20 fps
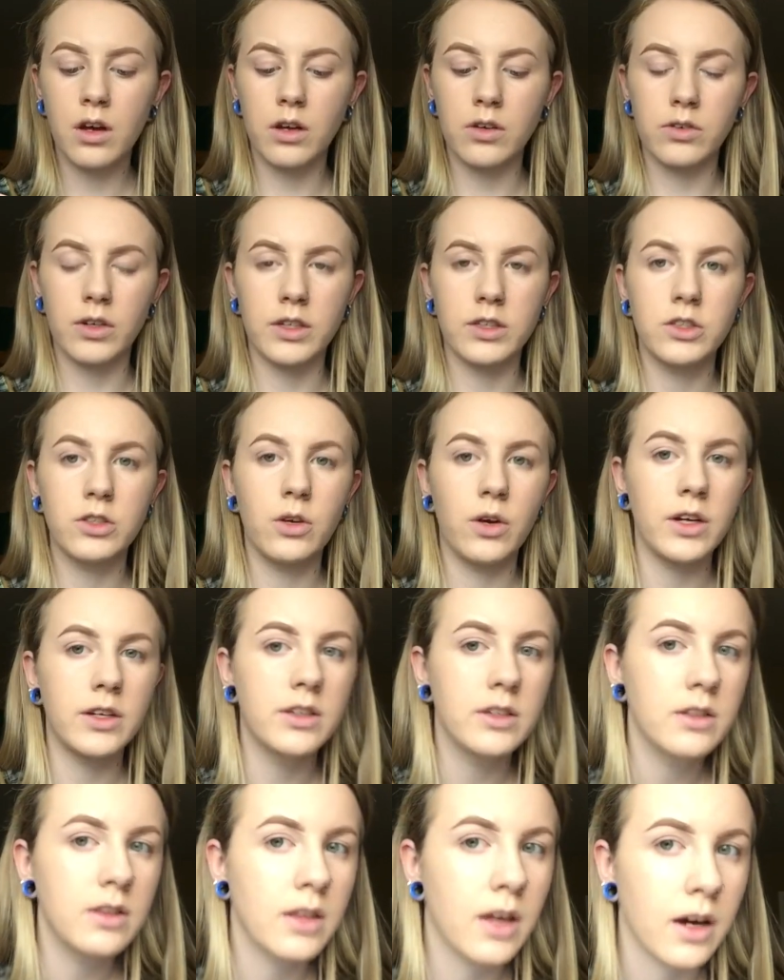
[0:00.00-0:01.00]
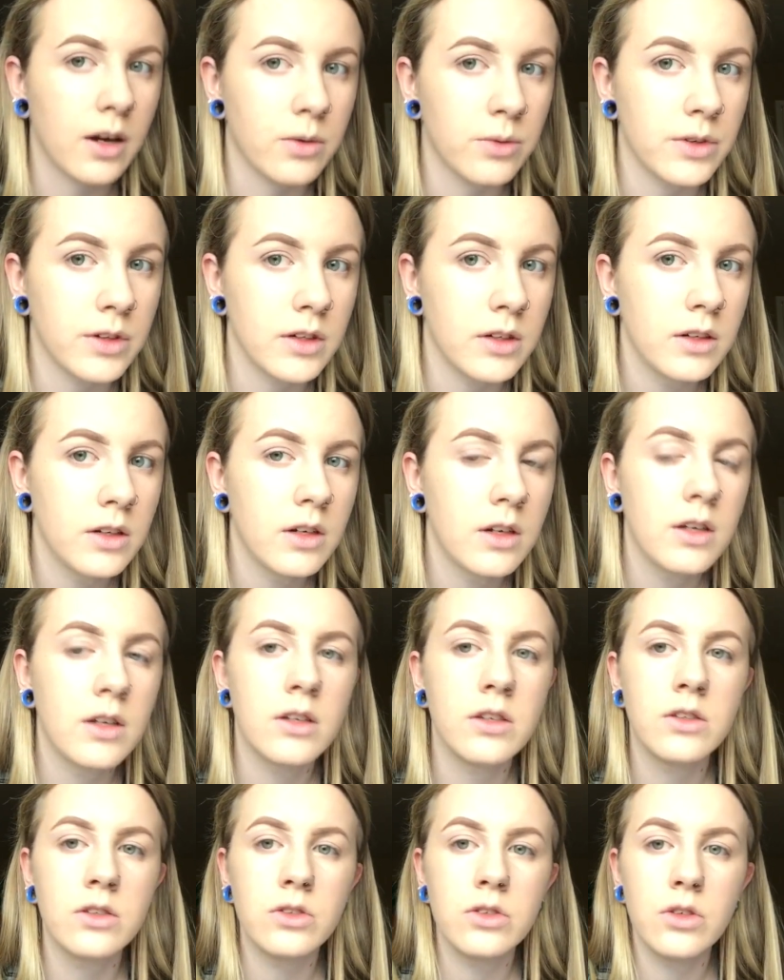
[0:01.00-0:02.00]
Alright, so I did that one.
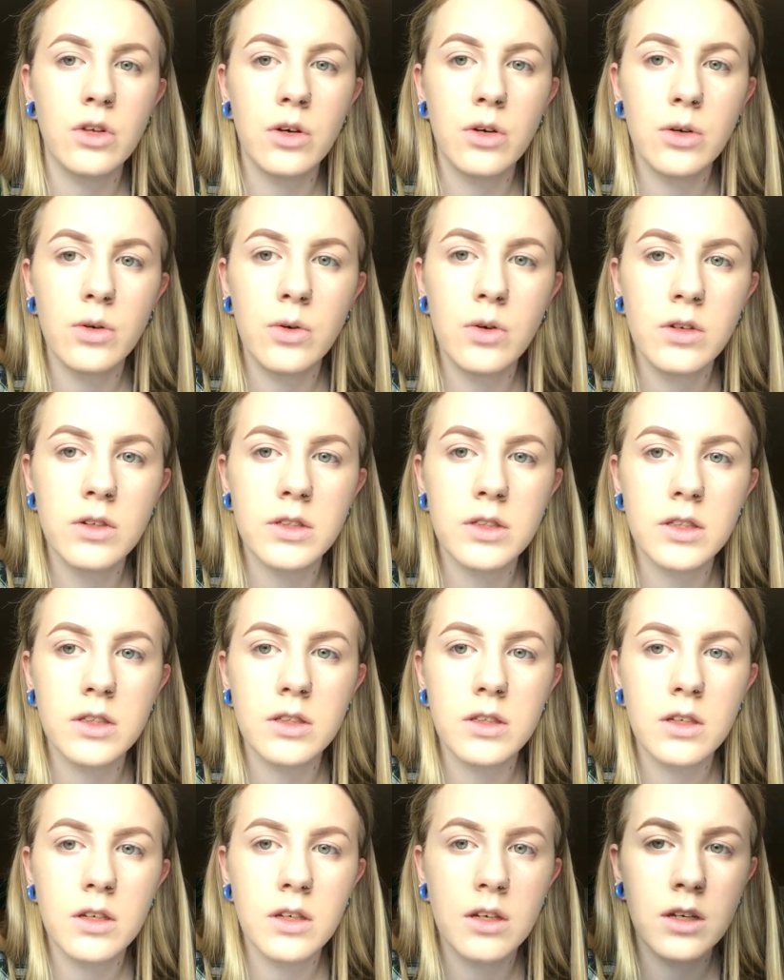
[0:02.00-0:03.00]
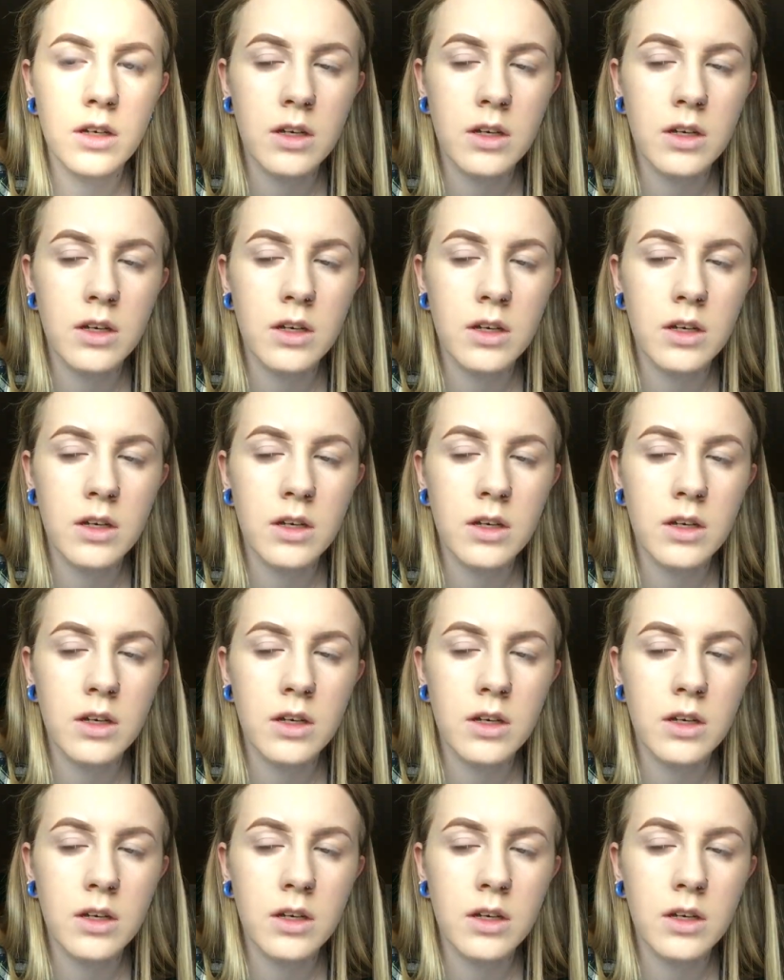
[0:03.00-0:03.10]
So let's see.